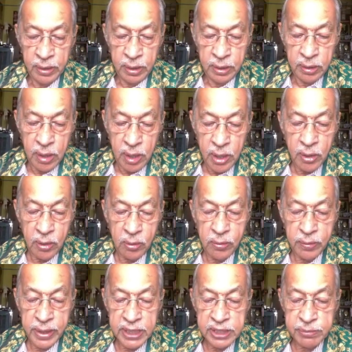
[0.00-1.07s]
God
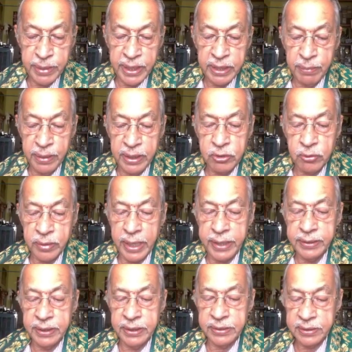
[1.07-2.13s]
alone has made me to
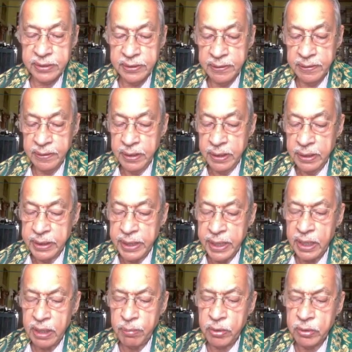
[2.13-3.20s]
write this. There
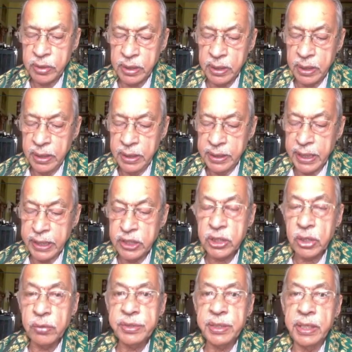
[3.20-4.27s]
are about uh,
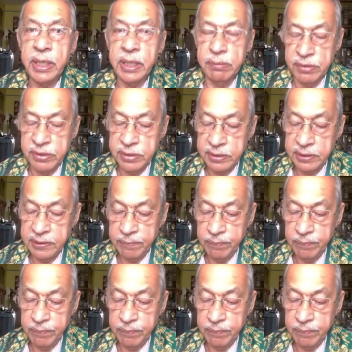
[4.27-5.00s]
10,000 hymns.